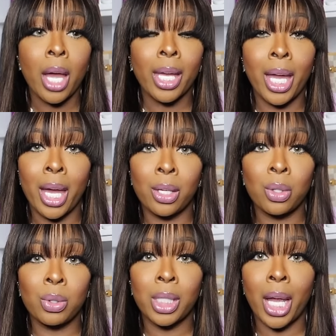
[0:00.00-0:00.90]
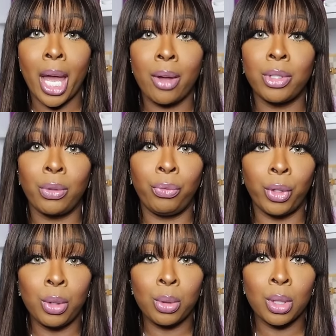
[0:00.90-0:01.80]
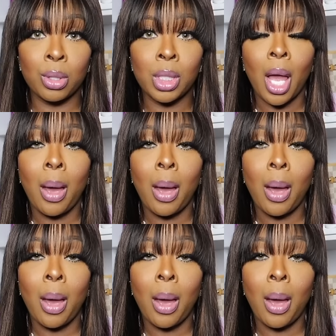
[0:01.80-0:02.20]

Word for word: candles, they have diffusers,